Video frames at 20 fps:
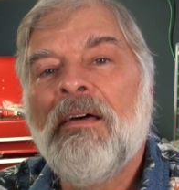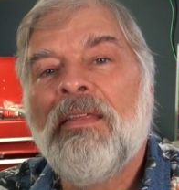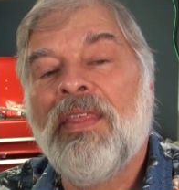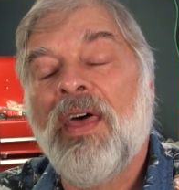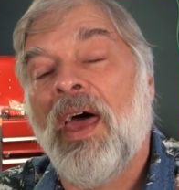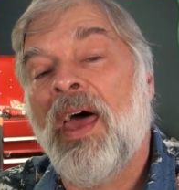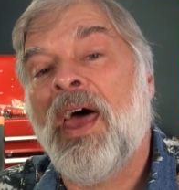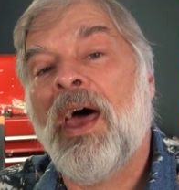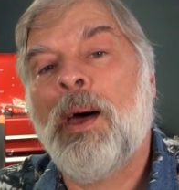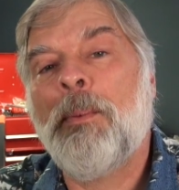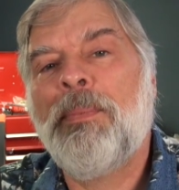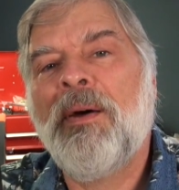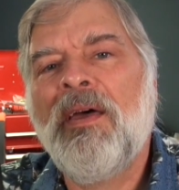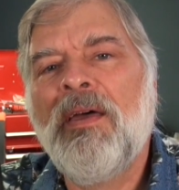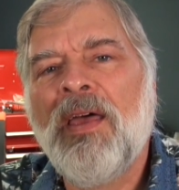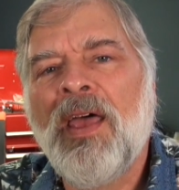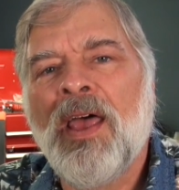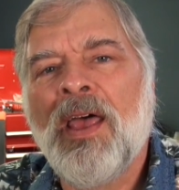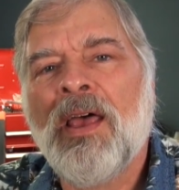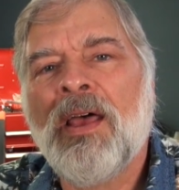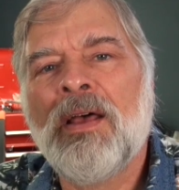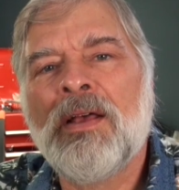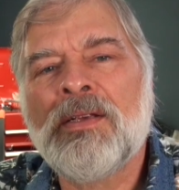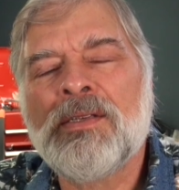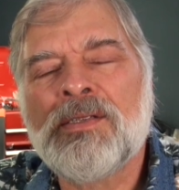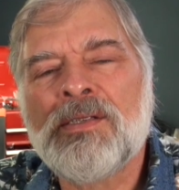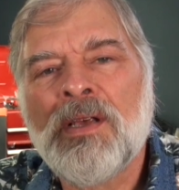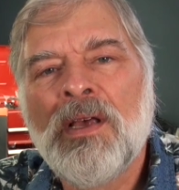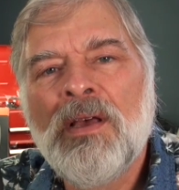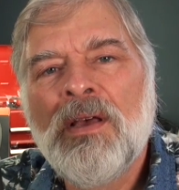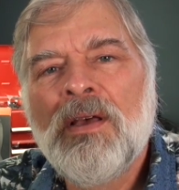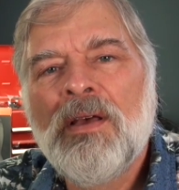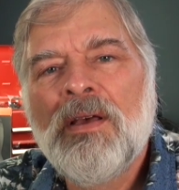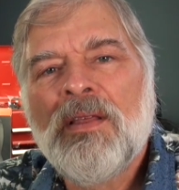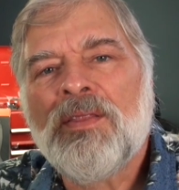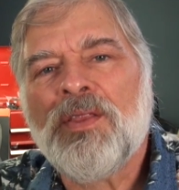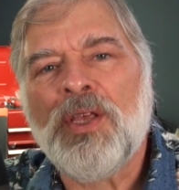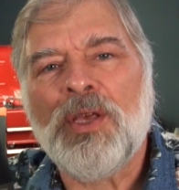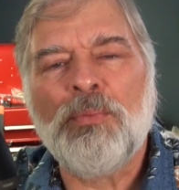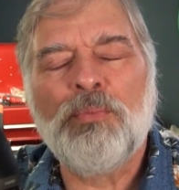The app has
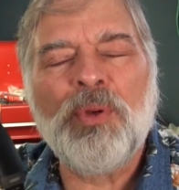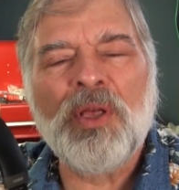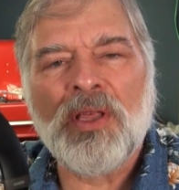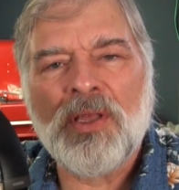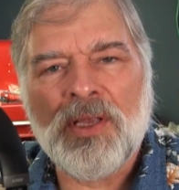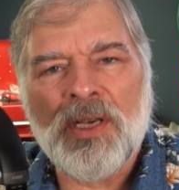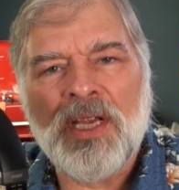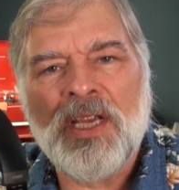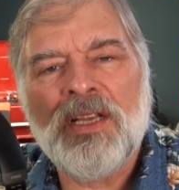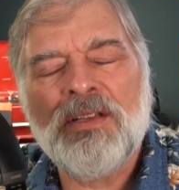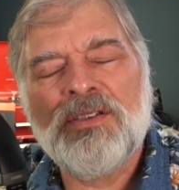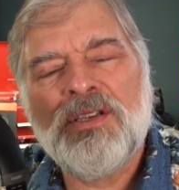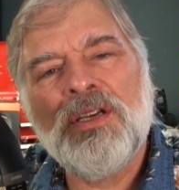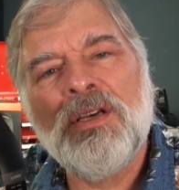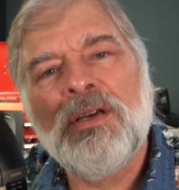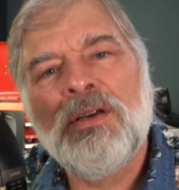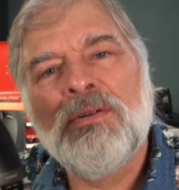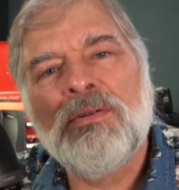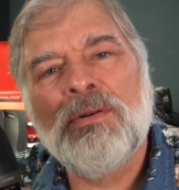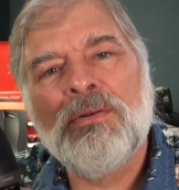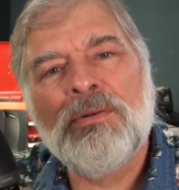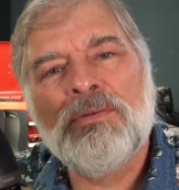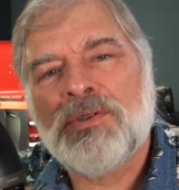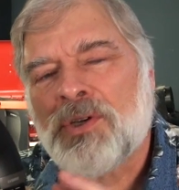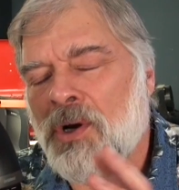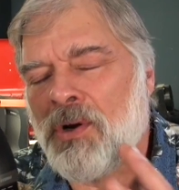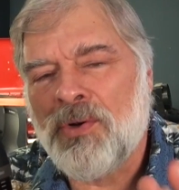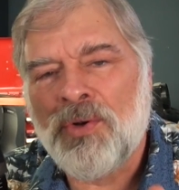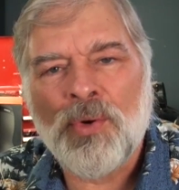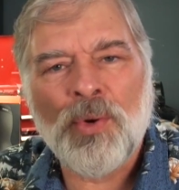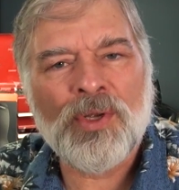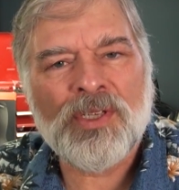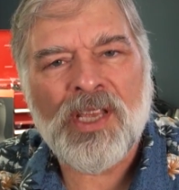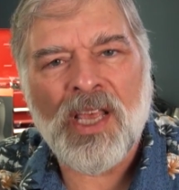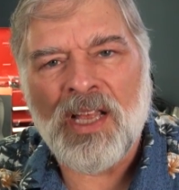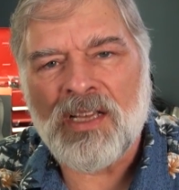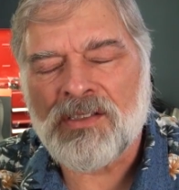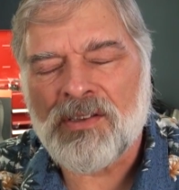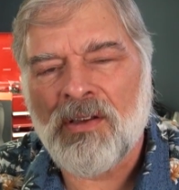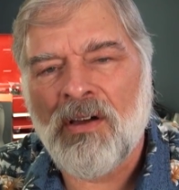the ability to turn noise
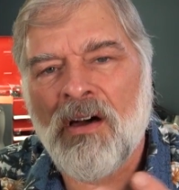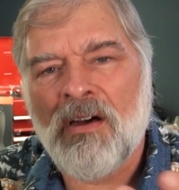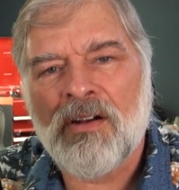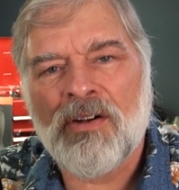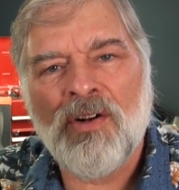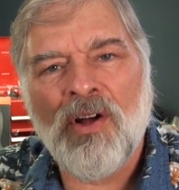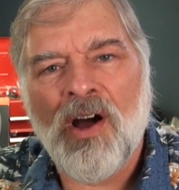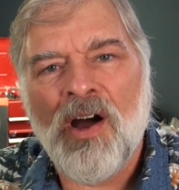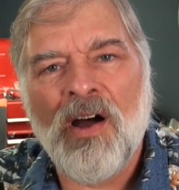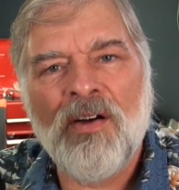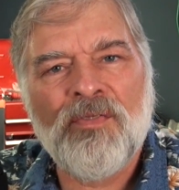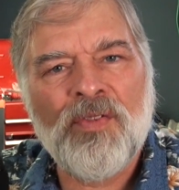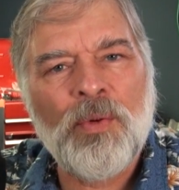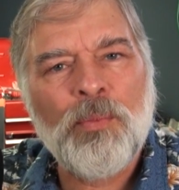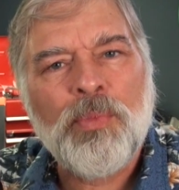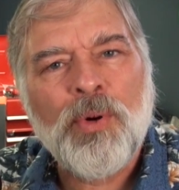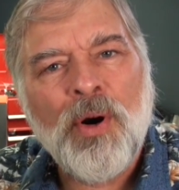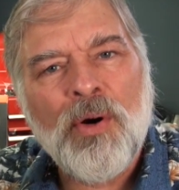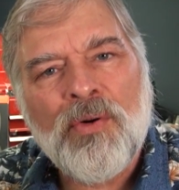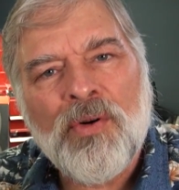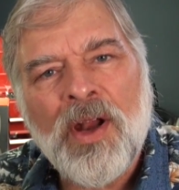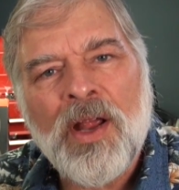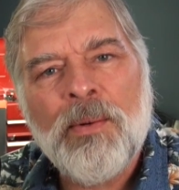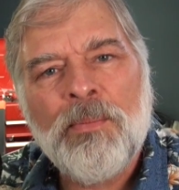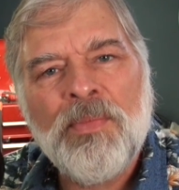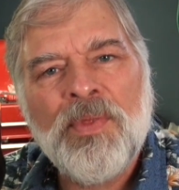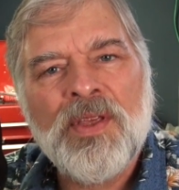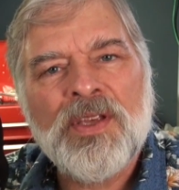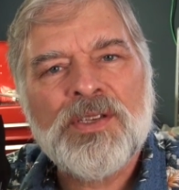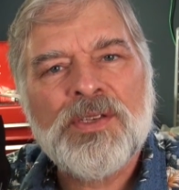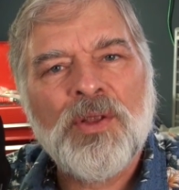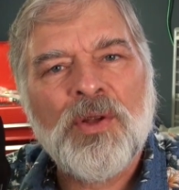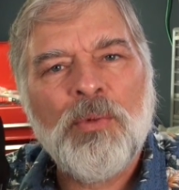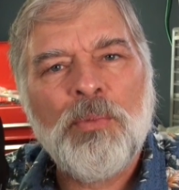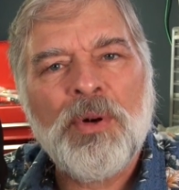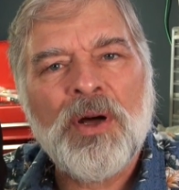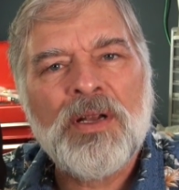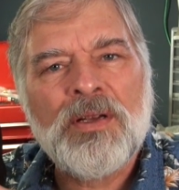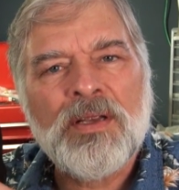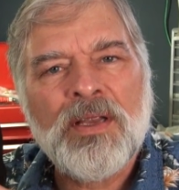canceling on and off and program this little
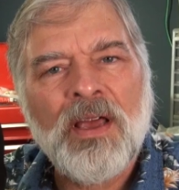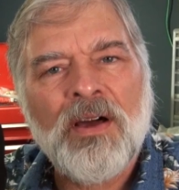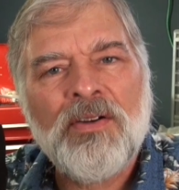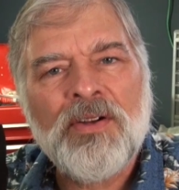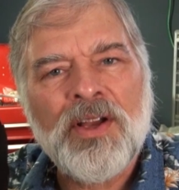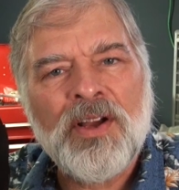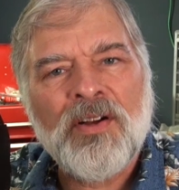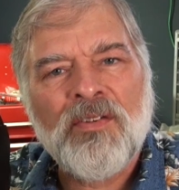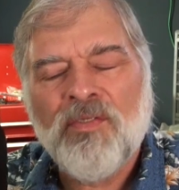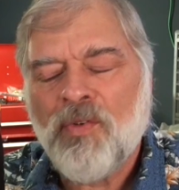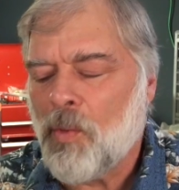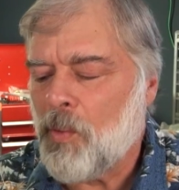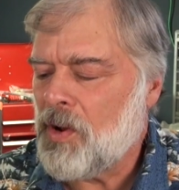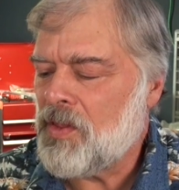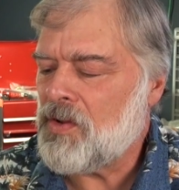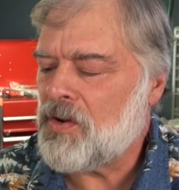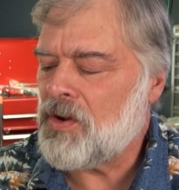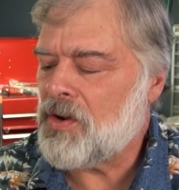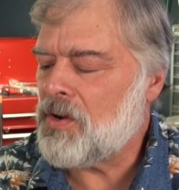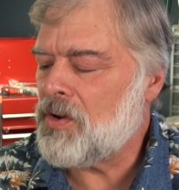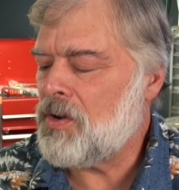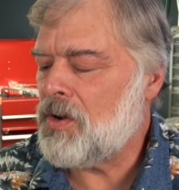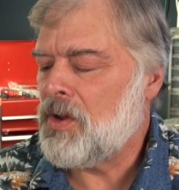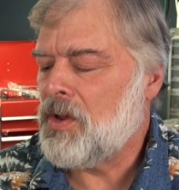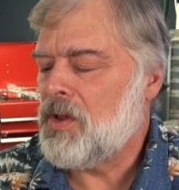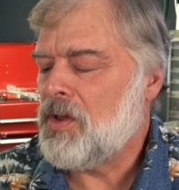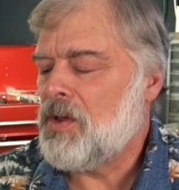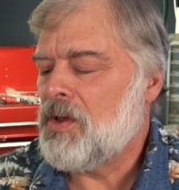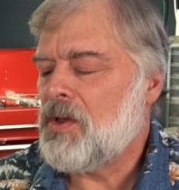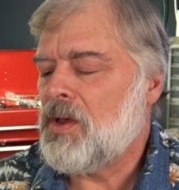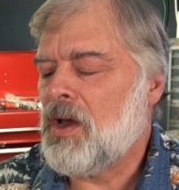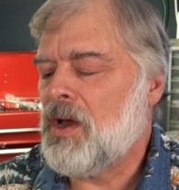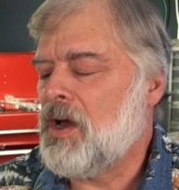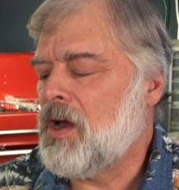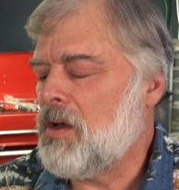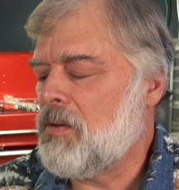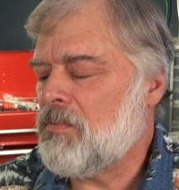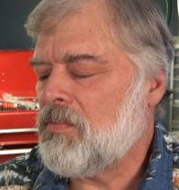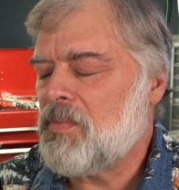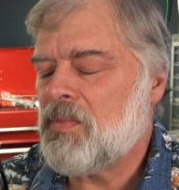button down here for whether
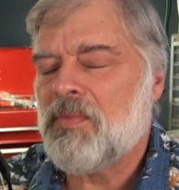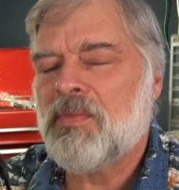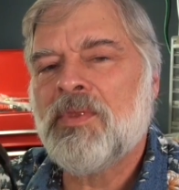uh,